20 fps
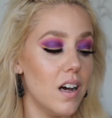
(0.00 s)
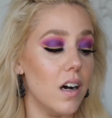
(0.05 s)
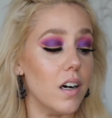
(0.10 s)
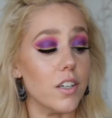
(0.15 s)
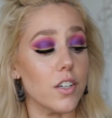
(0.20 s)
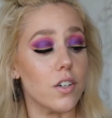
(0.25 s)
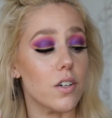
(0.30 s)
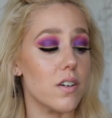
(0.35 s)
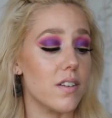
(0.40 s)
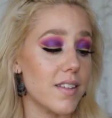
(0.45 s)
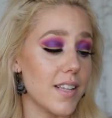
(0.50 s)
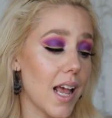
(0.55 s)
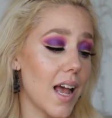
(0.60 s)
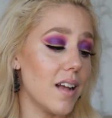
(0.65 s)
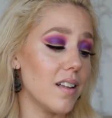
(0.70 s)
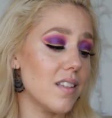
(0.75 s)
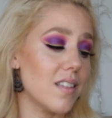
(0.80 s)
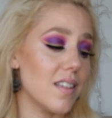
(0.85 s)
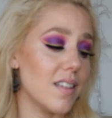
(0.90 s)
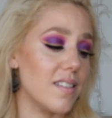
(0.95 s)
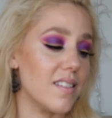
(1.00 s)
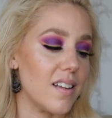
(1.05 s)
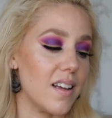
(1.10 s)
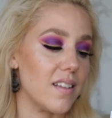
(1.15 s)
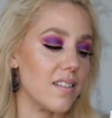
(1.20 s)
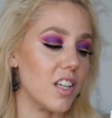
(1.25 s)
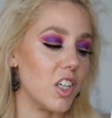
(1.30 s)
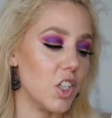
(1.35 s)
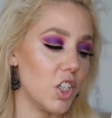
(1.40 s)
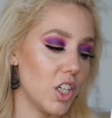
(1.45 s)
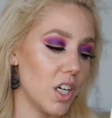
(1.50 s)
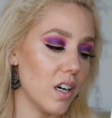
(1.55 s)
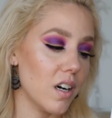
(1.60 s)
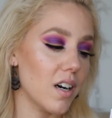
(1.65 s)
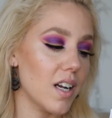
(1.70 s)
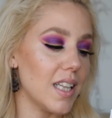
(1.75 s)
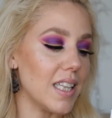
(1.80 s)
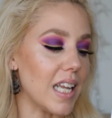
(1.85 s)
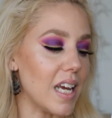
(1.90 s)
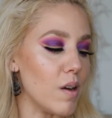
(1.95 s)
Under sets, it says a sheer,